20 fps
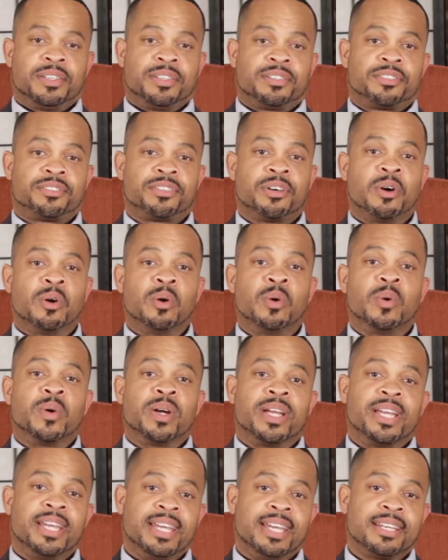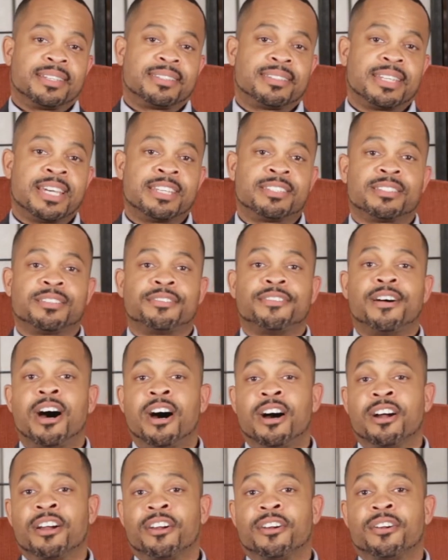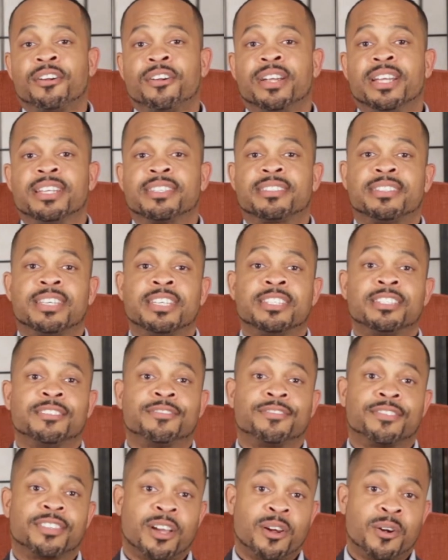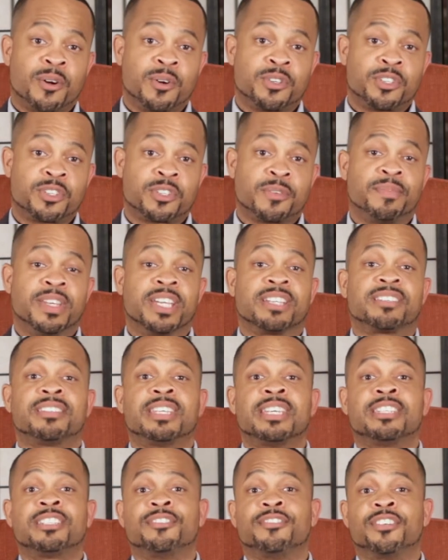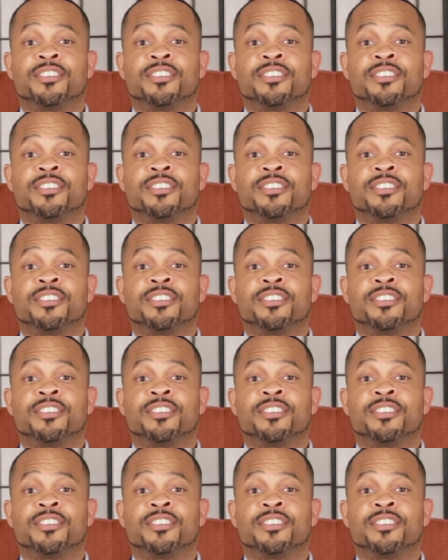So excessive hunger, excessive thirst, excessive